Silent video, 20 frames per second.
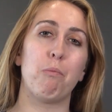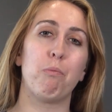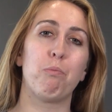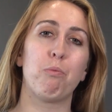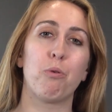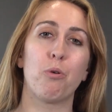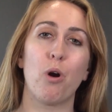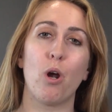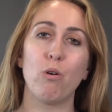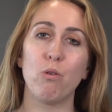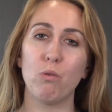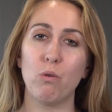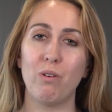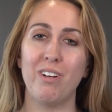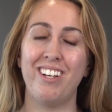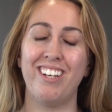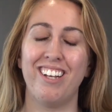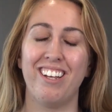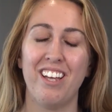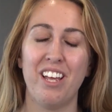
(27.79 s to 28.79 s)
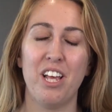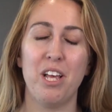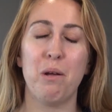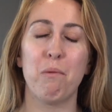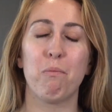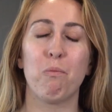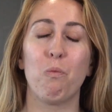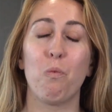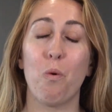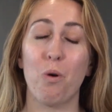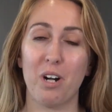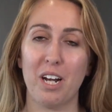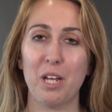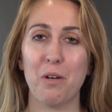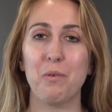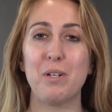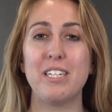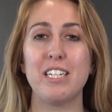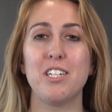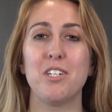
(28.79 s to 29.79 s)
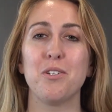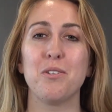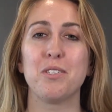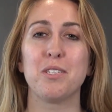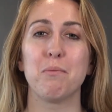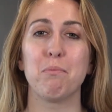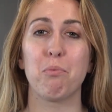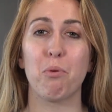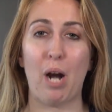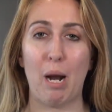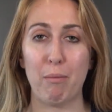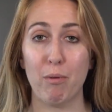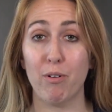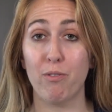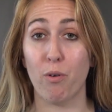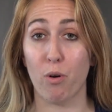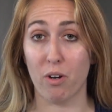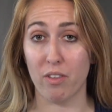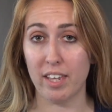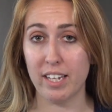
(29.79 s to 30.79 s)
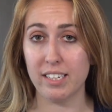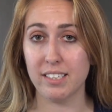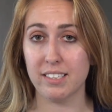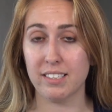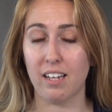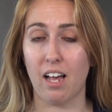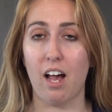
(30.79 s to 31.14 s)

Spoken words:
Pro warning, we did do some prep before this.